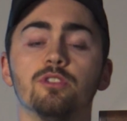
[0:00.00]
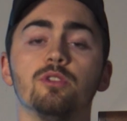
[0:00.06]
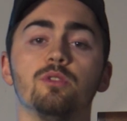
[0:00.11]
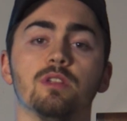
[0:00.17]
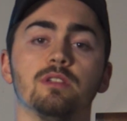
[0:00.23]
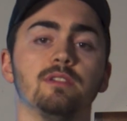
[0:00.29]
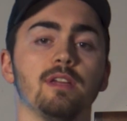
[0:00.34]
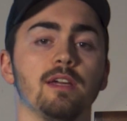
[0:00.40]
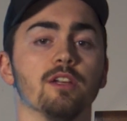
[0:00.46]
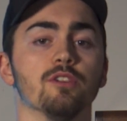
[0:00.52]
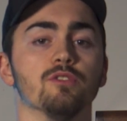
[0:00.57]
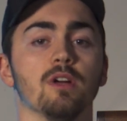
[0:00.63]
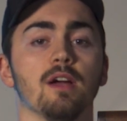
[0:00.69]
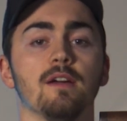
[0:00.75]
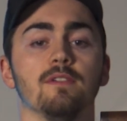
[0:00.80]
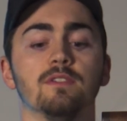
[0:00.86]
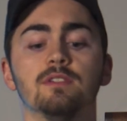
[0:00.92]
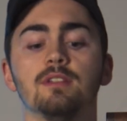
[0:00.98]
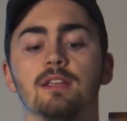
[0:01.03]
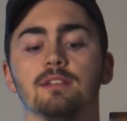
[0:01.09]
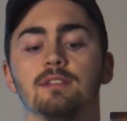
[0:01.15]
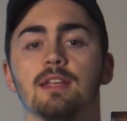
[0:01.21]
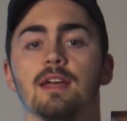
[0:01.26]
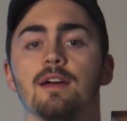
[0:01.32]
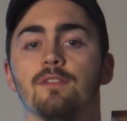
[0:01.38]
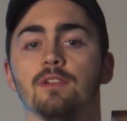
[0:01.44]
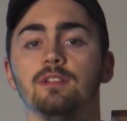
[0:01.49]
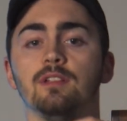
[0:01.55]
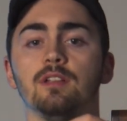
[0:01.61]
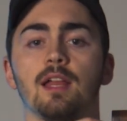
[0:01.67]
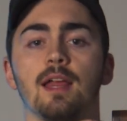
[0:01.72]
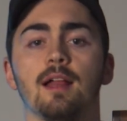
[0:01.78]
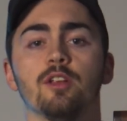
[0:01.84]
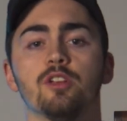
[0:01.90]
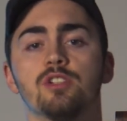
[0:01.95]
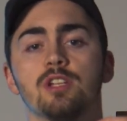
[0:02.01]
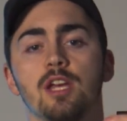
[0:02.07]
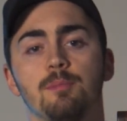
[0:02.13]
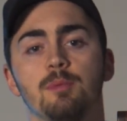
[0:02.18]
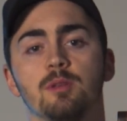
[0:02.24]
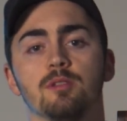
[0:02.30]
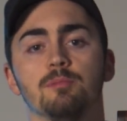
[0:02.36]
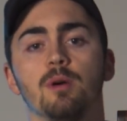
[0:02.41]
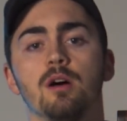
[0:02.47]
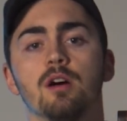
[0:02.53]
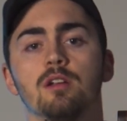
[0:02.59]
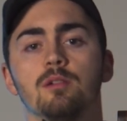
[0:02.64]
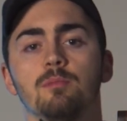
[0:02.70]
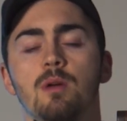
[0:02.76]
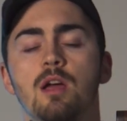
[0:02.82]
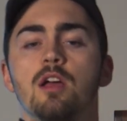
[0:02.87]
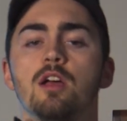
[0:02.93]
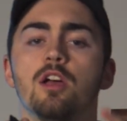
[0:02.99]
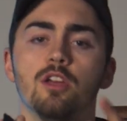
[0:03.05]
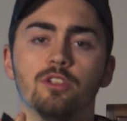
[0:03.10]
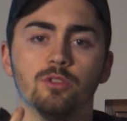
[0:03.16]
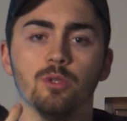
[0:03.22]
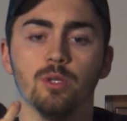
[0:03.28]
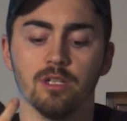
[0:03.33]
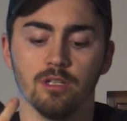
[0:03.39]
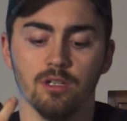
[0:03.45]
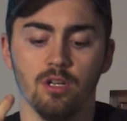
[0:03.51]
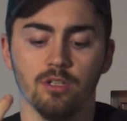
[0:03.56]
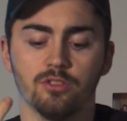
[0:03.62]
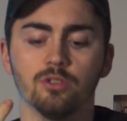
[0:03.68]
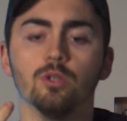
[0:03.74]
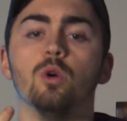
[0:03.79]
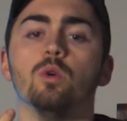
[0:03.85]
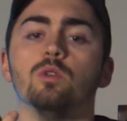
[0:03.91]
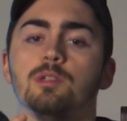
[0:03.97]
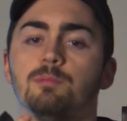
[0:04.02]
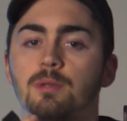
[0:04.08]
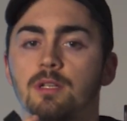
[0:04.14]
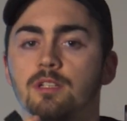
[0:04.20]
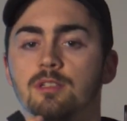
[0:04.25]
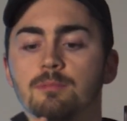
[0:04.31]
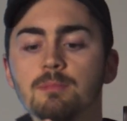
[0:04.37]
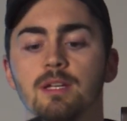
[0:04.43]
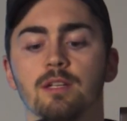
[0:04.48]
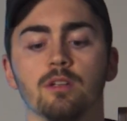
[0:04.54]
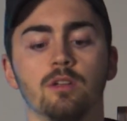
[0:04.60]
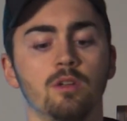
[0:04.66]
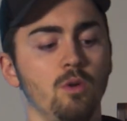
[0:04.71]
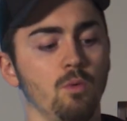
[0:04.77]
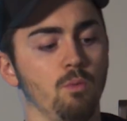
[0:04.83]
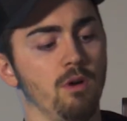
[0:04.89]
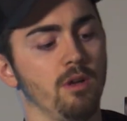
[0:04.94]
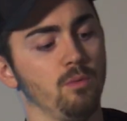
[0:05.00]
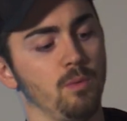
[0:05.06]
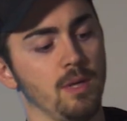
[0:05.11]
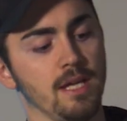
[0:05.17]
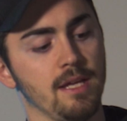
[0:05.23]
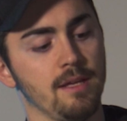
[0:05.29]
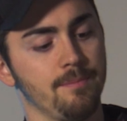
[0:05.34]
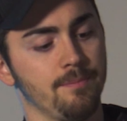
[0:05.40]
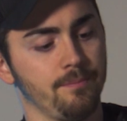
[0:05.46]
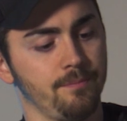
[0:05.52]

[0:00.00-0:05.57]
to the Sata drives as they have a little L shape at the bottom, so you can also only plug them in one way.